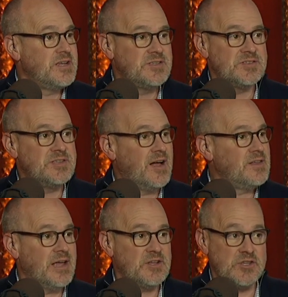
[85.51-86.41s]
It does
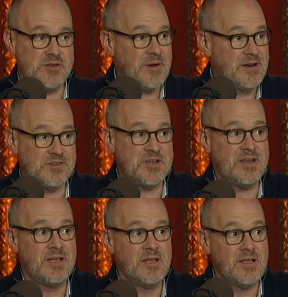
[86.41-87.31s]
not, like, somebody doesn't
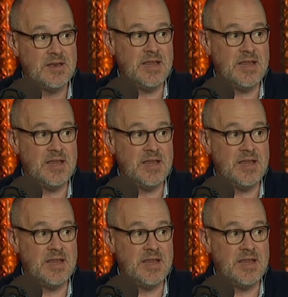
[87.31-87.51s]
right.